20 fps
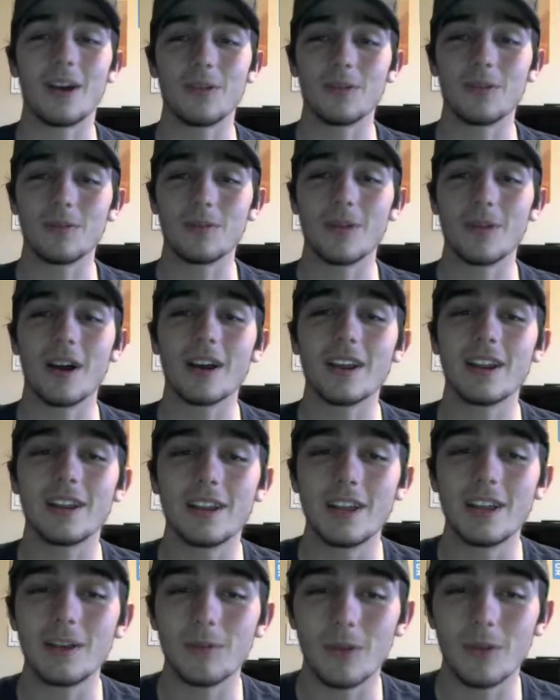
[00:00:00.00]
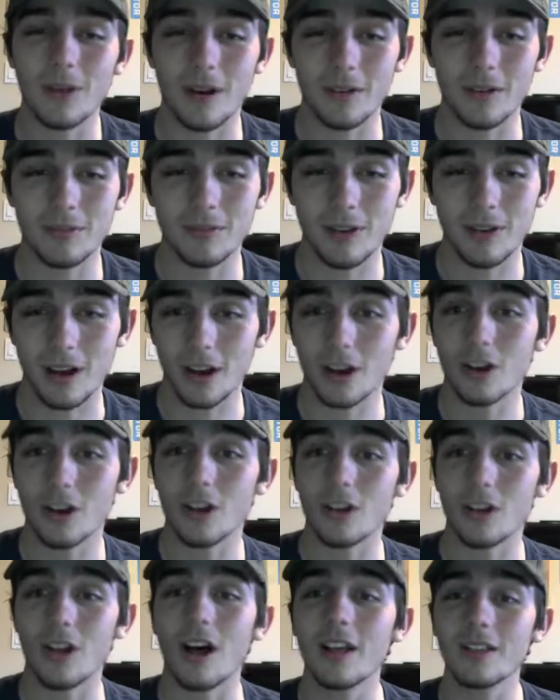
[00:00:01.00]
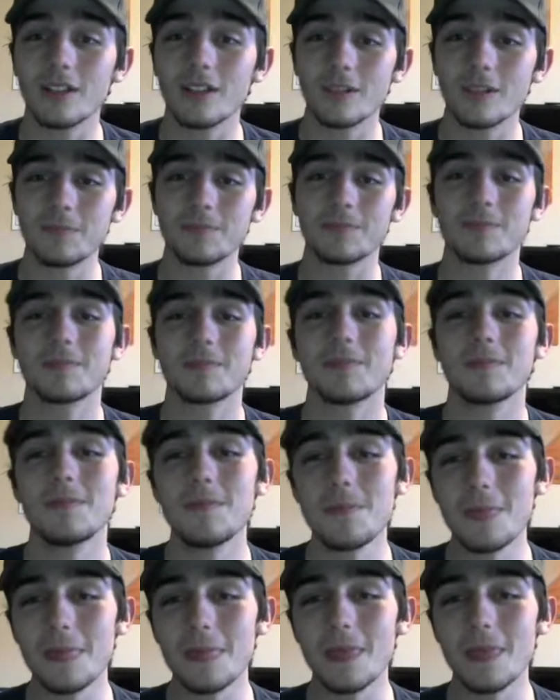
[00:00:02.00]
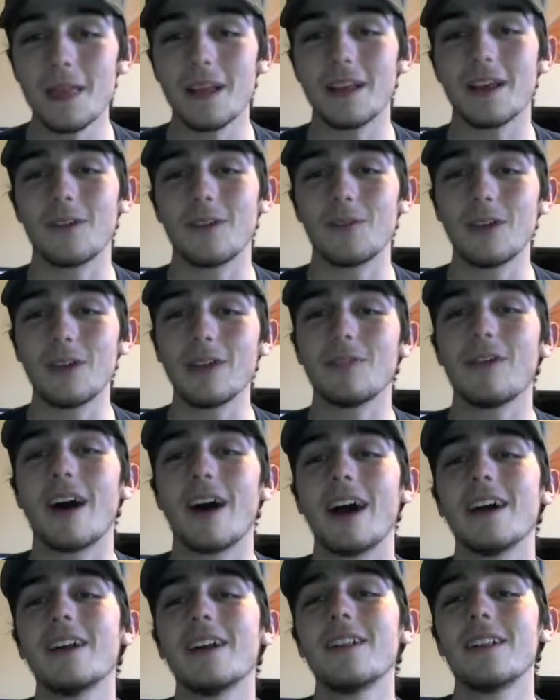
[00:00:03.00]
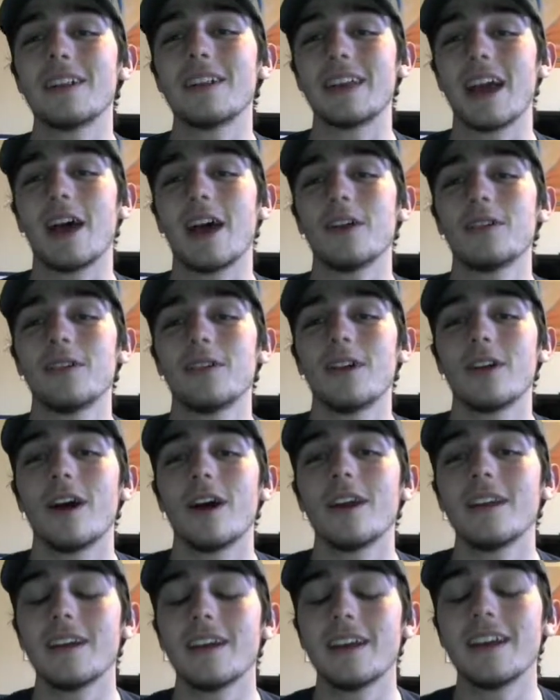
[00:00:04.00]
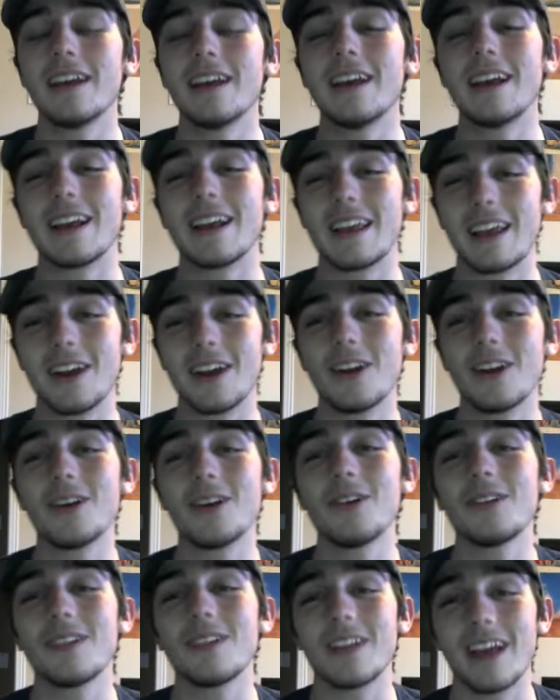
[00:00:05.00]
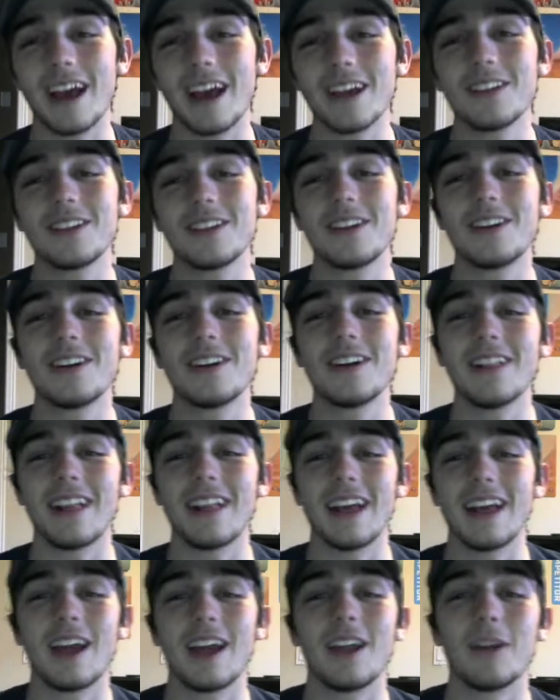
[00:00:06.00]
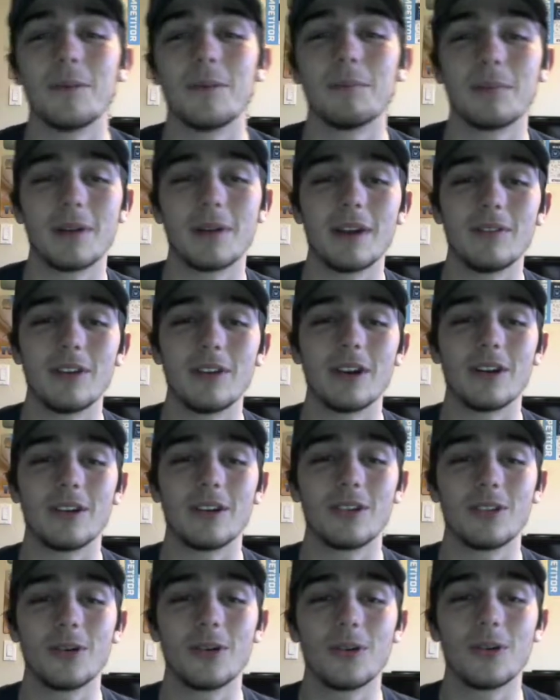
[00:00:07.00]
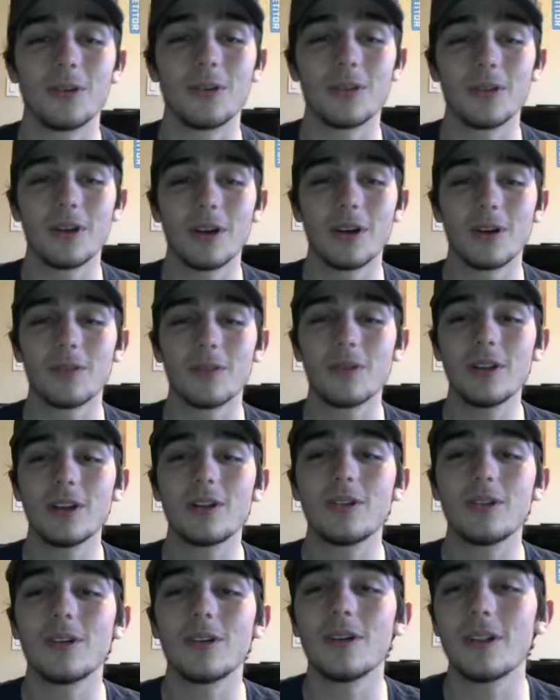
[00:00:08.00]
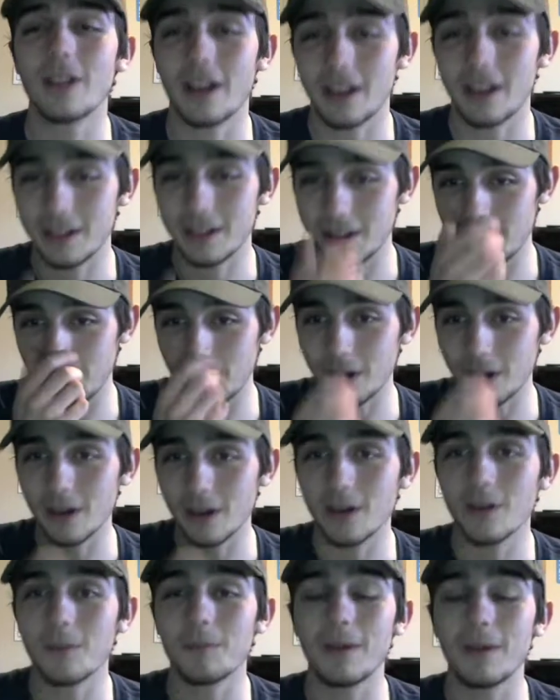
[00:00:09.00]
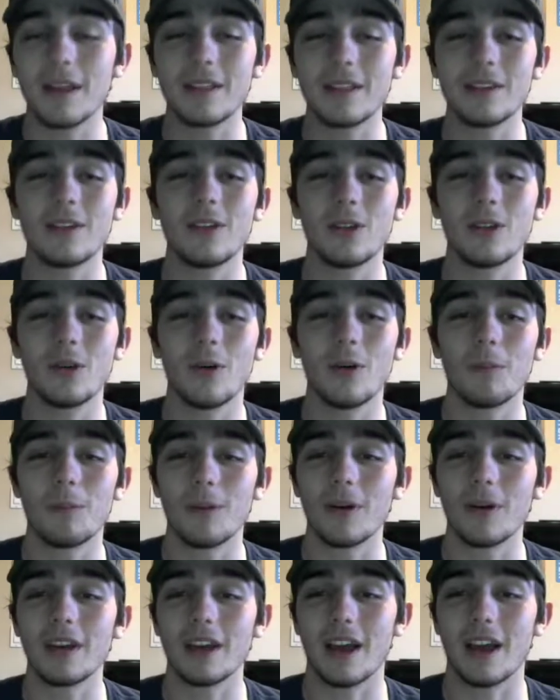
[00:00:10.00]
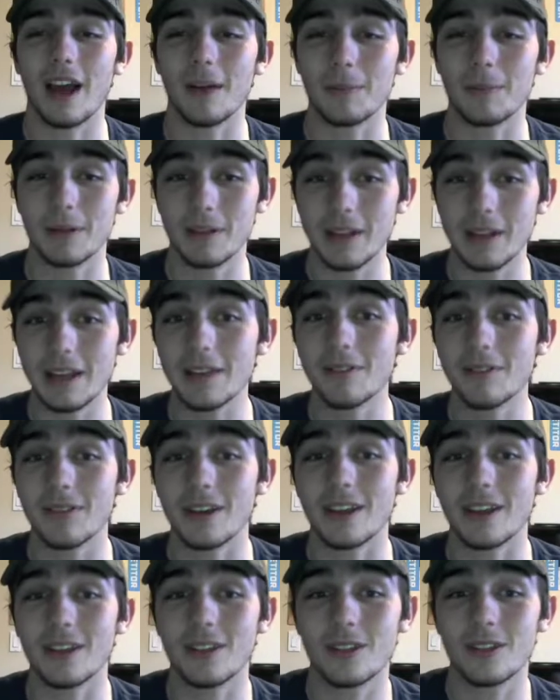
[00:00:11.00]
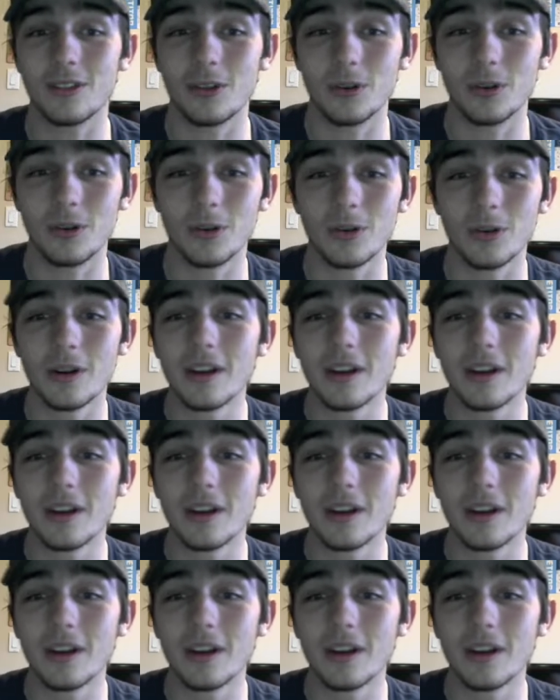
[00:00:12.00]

Rocking a team of Coalossal, Weavile, Gastrodon, Gyarados, Excadrill, and Braviary. So really cool team here. Basically, the whole point, I believe, is to